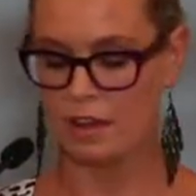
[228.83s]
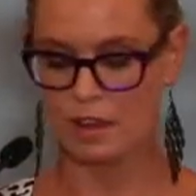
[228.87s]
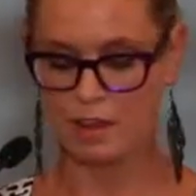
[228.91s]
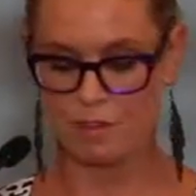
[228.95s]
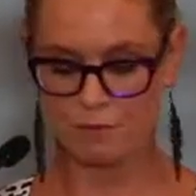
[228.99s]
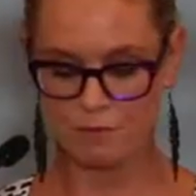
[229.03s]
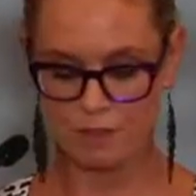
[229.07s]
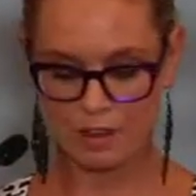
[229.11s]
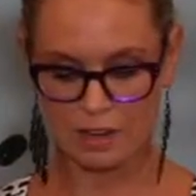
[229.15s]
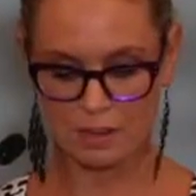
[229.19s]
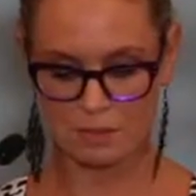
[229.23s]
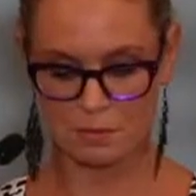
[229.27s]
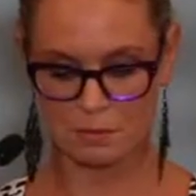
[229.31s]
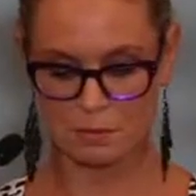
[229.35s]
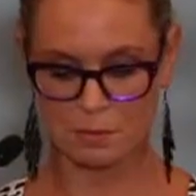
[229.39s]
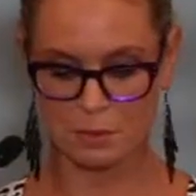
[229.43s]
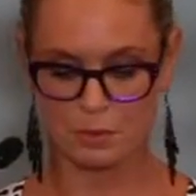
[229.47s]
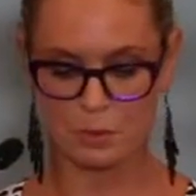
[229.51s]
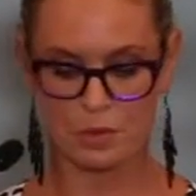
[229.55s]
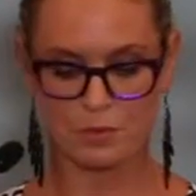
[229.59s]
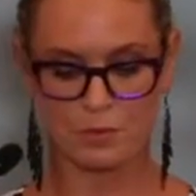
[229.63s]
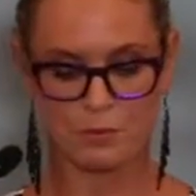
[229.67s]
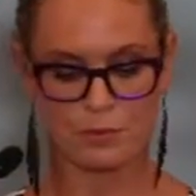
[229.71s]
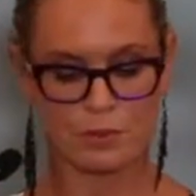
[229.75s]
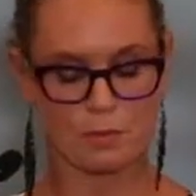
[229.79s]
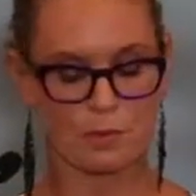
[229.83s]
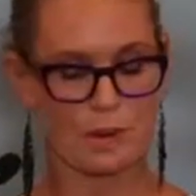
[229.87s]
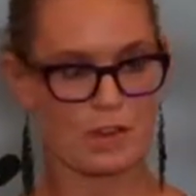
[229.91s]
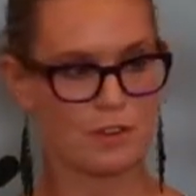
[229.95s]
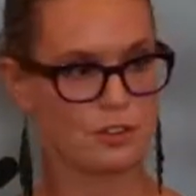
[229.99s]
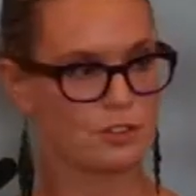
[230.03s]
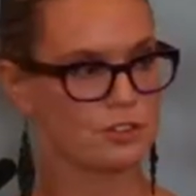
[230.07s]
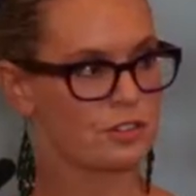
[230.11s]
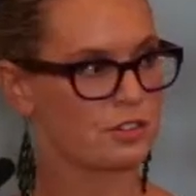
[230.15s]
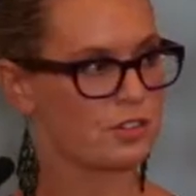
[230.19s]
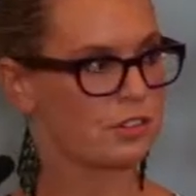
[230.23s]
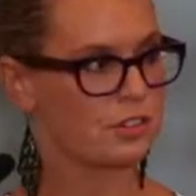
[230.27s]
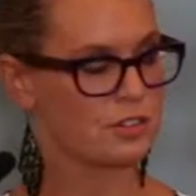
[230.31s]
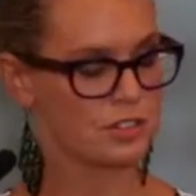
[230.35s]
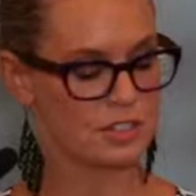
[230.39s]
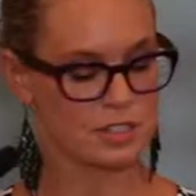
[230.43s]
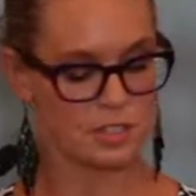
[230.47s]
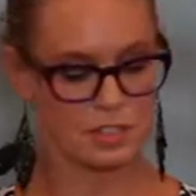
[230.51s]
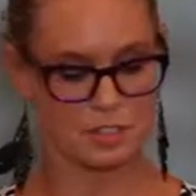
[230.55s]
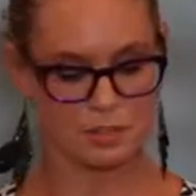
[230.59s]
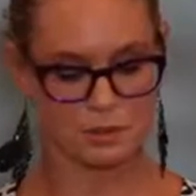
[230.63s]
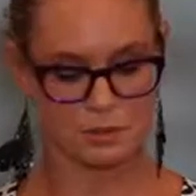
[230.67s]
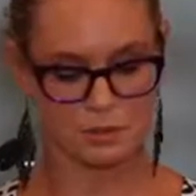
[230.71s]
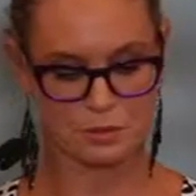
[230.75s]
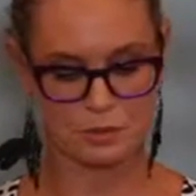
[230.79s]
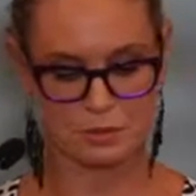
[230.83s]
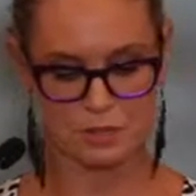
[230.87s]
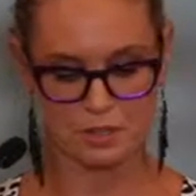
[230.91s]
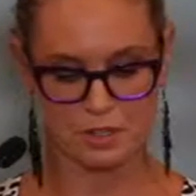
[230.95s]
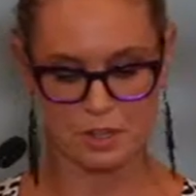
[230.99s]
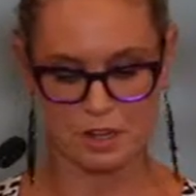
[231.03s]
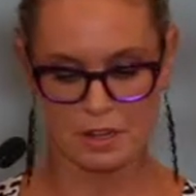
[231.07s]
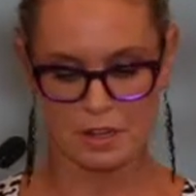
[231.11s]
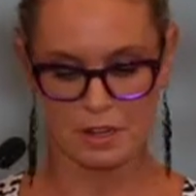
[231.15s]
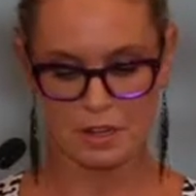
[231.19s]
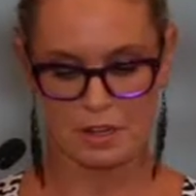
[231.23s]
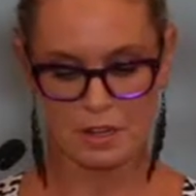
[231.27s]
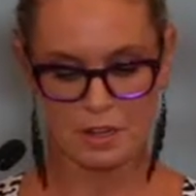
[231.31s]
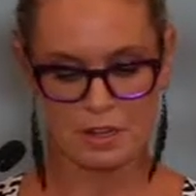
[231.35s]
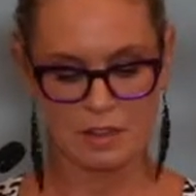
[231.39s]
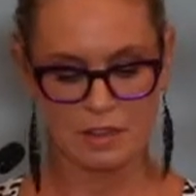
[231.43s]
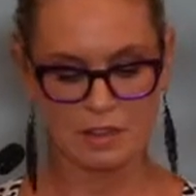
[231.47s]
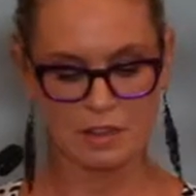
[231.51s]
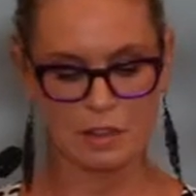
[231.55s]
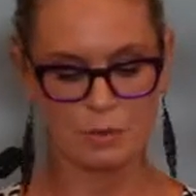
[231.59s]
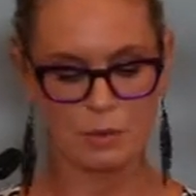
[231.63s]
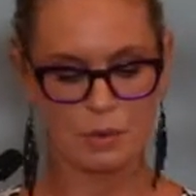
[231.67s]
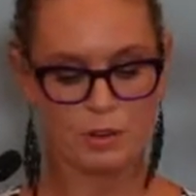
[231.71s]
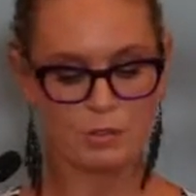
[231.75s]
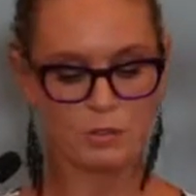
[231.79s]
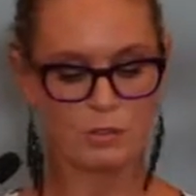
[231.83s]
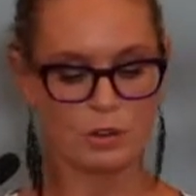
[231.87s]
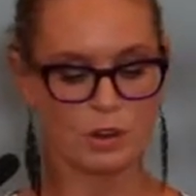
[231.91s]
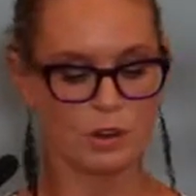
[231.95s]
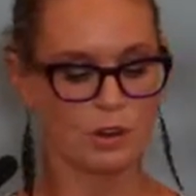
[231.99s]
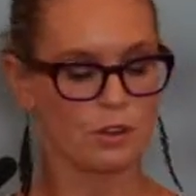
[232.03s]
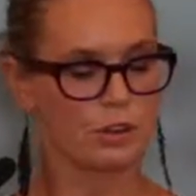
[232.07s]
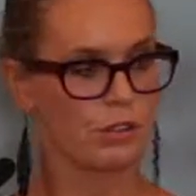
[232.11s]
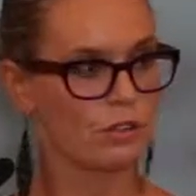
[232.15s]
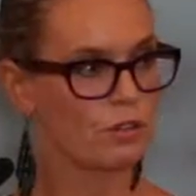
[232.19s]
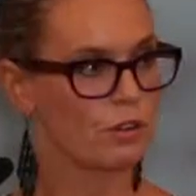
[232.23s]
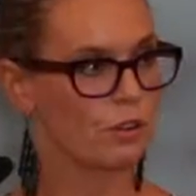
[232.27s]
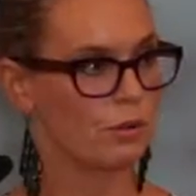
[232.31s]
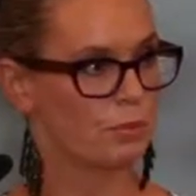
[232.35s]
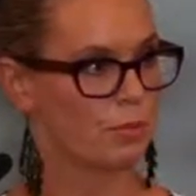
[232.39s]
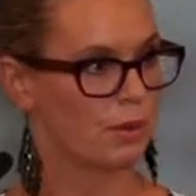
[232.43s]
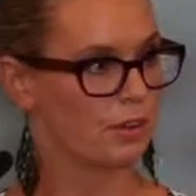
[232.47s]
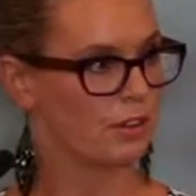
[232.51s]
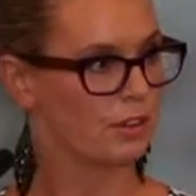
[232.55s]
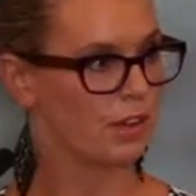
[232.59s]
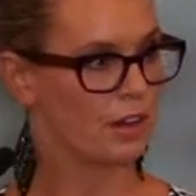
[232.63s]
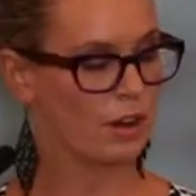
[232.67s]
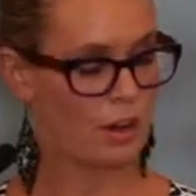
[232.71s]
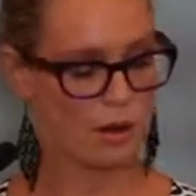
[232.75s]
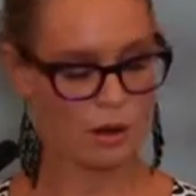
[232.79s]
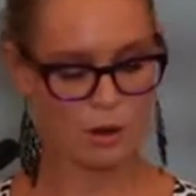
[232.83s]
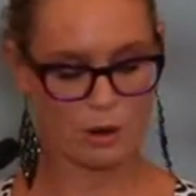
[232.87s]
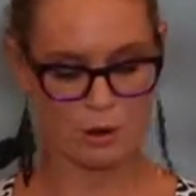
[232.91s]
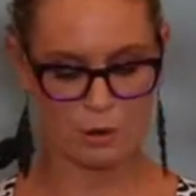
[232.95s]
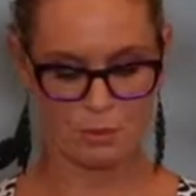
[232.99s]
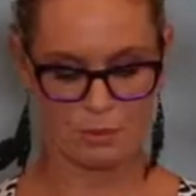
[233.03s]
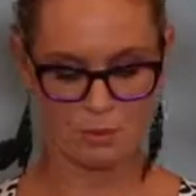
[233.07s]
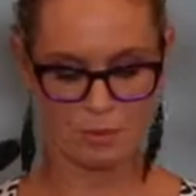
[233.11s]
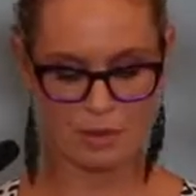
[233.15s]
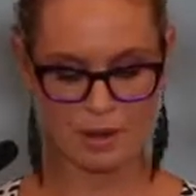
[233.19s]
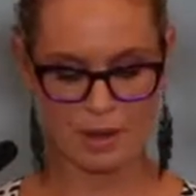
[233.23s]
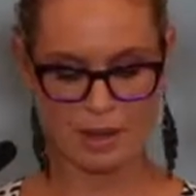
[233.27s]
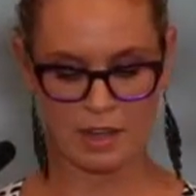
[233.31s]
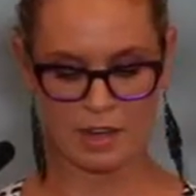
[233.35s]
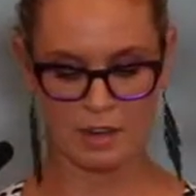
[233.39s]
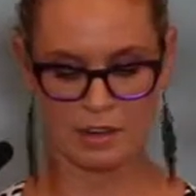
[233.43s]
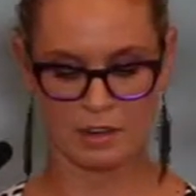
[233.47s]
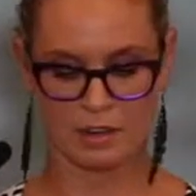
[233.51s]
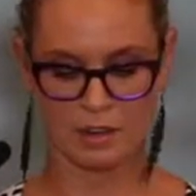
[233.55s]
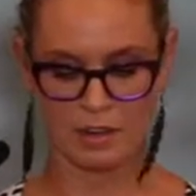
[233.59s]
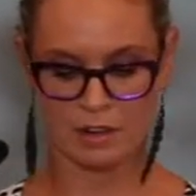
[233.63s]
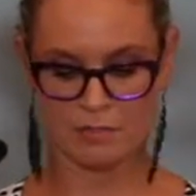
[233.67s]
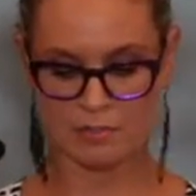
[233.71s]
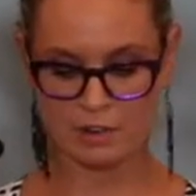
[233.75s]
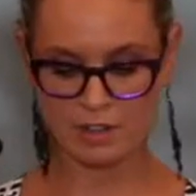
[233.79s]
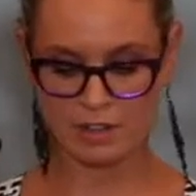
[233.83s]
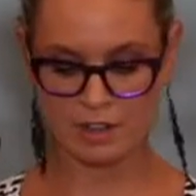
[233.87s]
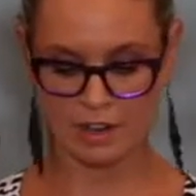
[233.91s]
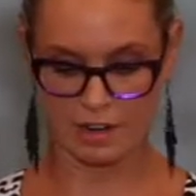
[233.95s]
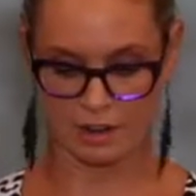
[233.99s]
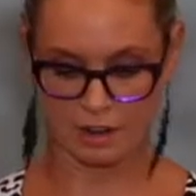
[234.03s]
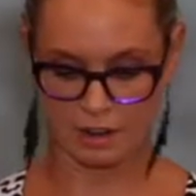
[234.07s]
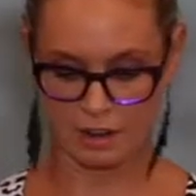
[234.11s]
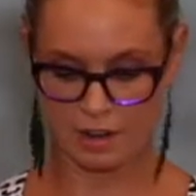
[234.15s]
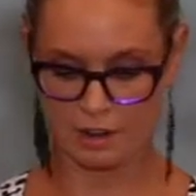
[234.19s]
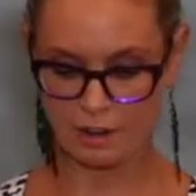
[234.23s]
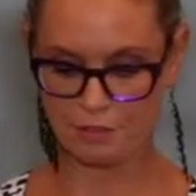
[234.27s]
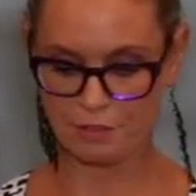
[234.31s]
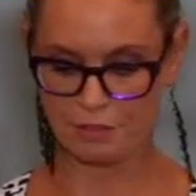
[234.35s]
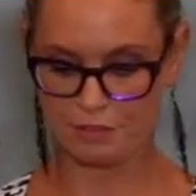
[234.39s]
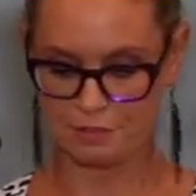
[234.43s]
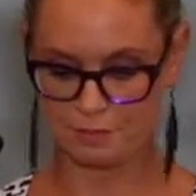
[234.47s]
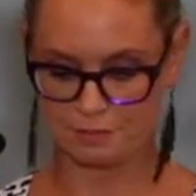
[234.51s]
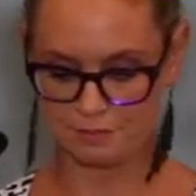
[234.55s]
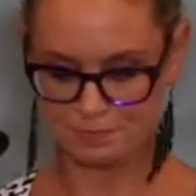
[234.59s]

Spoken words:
invaluable information and skills that we follow through with at home and in everyday life.